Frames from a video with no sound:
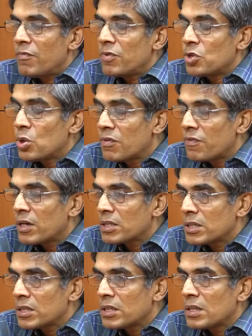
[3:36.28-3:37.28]
should
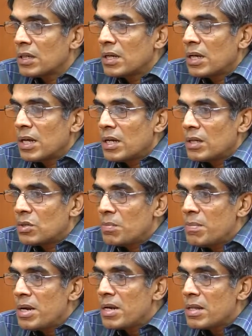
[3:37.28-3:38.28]
function to
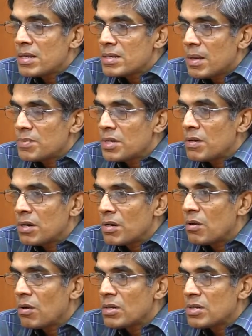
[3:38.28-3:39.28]
meet the subsidiary
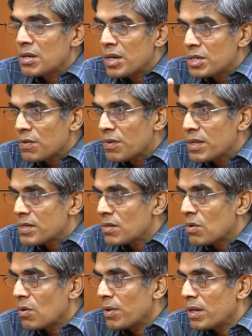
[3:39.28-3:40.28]
goals on each of these,
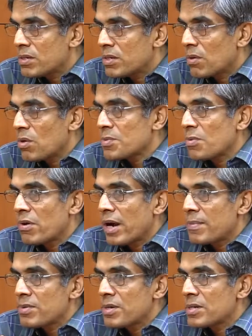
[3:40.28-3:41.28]
whether it's the course
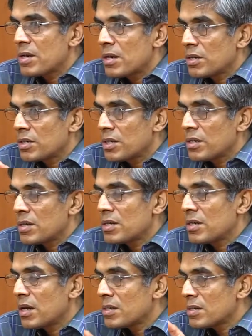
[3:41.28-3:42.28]
programs, research,
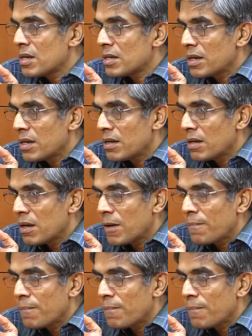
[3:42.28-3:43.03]
industrial consulting,